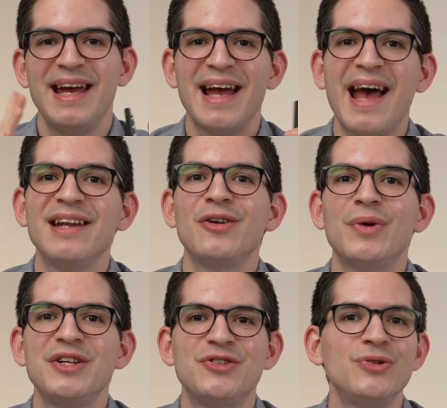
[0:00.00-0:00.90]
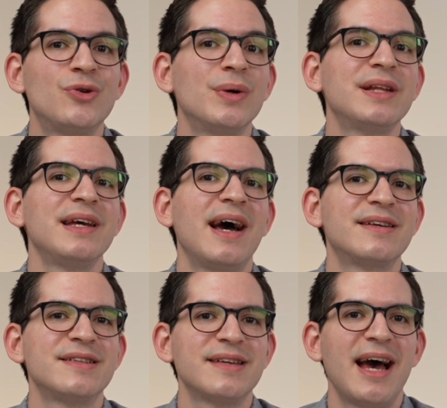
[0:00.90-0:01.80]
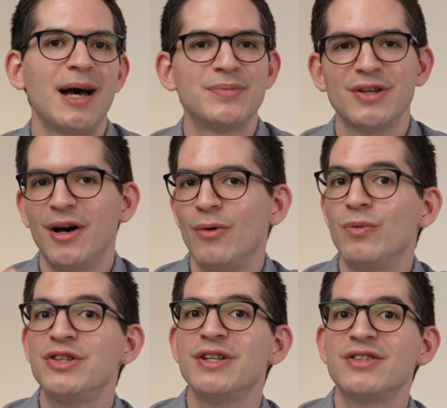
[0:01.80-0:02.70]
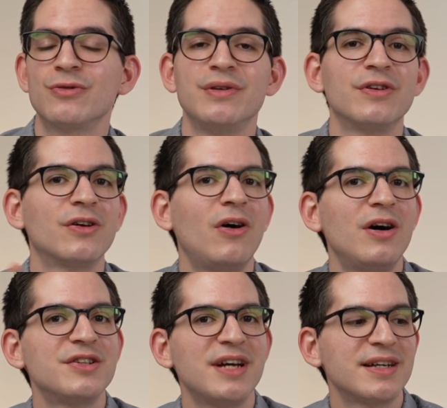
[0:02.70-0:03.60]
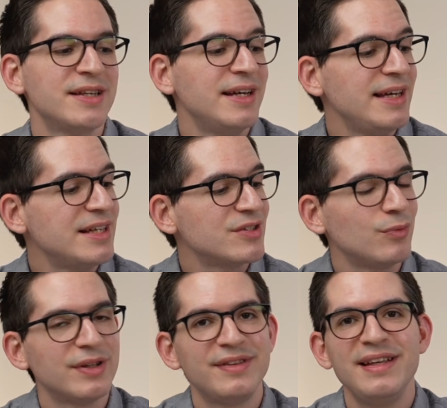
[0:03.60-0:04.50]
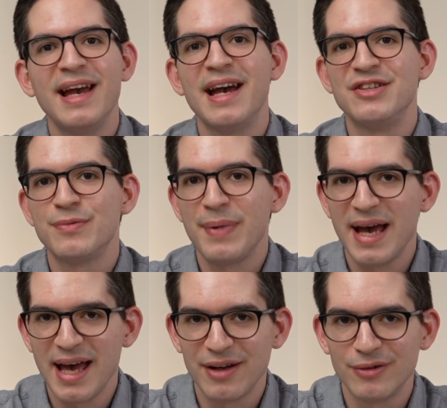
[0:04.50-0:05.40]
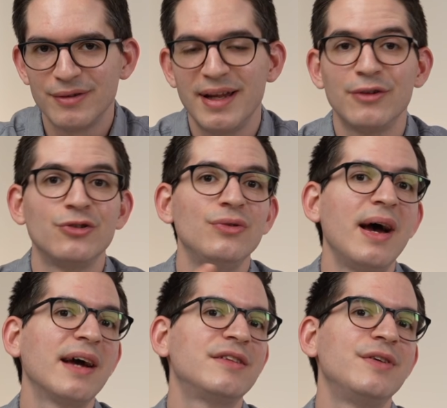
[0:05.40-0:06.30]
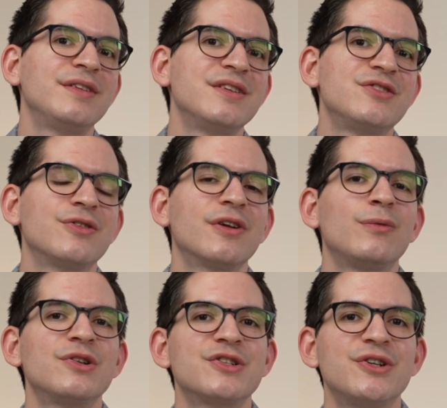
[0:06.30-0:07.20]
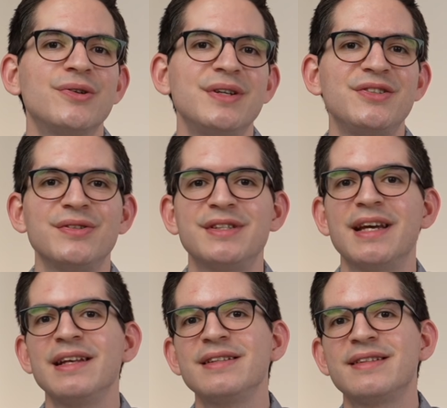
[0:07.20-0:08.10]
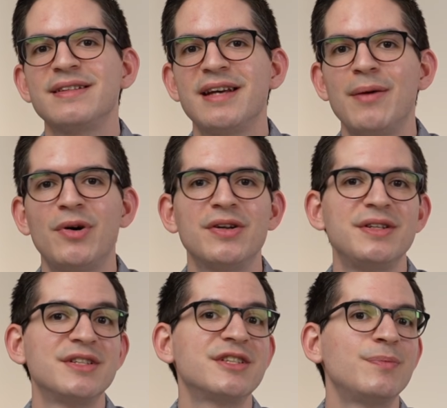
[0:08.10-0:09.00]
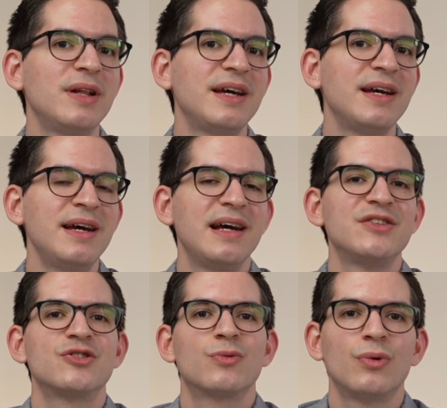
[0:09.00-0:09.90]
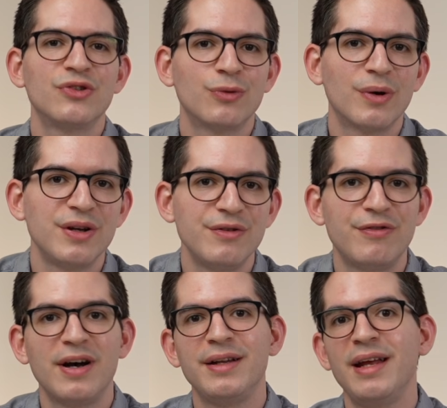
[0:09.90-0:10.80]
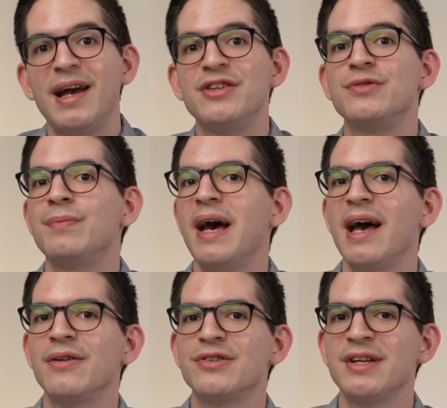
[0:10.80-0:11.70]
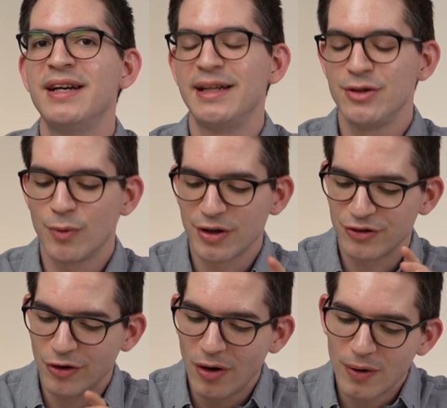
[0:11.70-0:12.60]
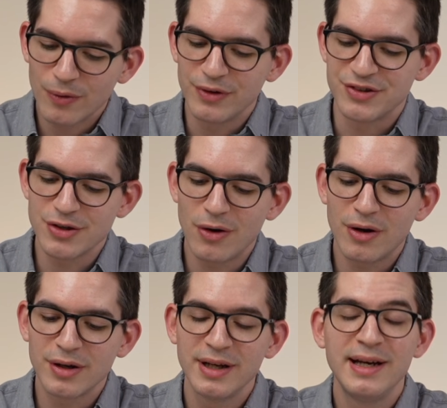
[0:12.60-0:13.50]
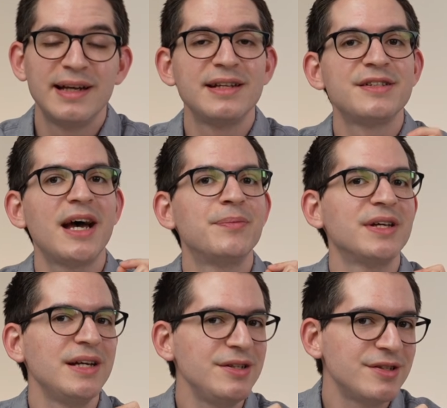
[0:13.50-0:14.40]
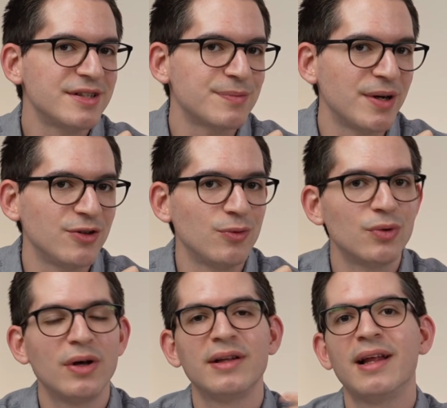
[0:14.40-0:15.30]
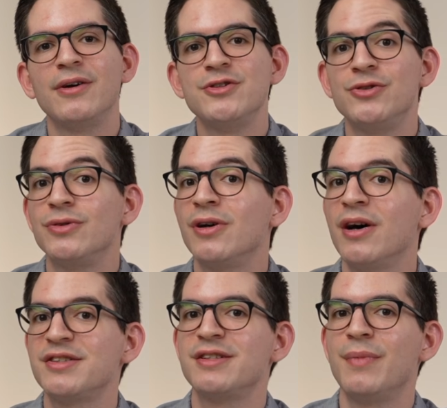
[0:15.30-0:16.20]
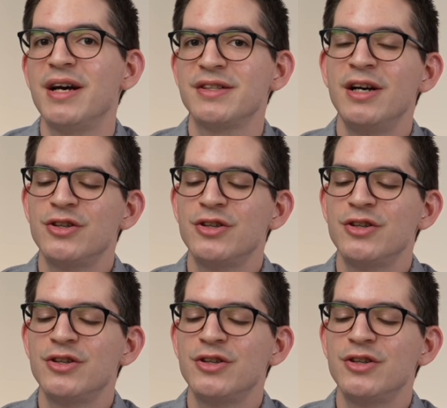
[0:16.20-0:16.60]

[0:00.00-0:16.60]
A handy way to quickly access apps, widgets, or even contacts is with the Edge panel. Now, to activate this, you're going to want to go into settings, then tap on display and scroll to where you find Edge panels. And then you want to toggle this on, and then tapping into this menu will allow you to customize.